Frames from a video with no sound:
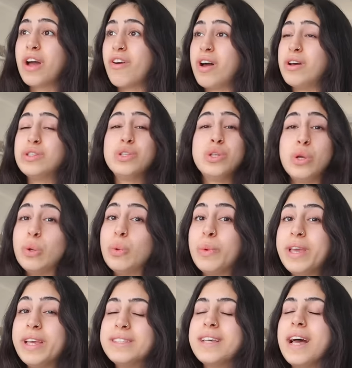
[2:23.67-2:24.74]
around 2
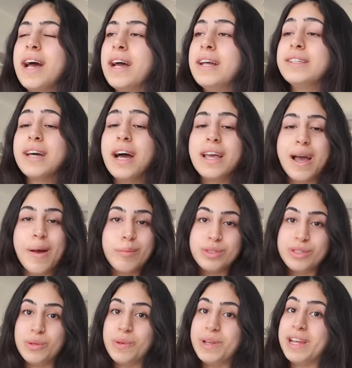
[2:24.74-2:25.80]
weeks and I
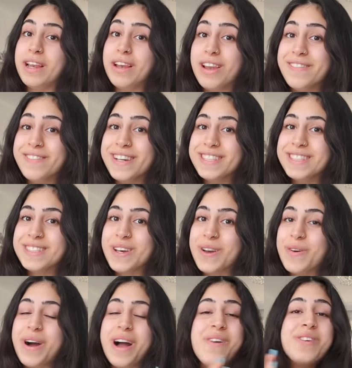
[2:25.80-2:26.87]
absolutely love it, so
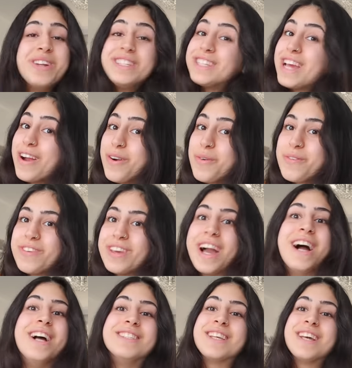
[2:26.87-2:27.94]
I want to share it with you
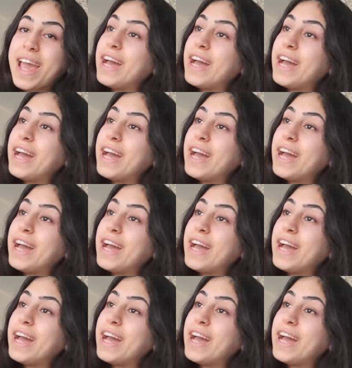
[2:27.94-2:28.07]
guys.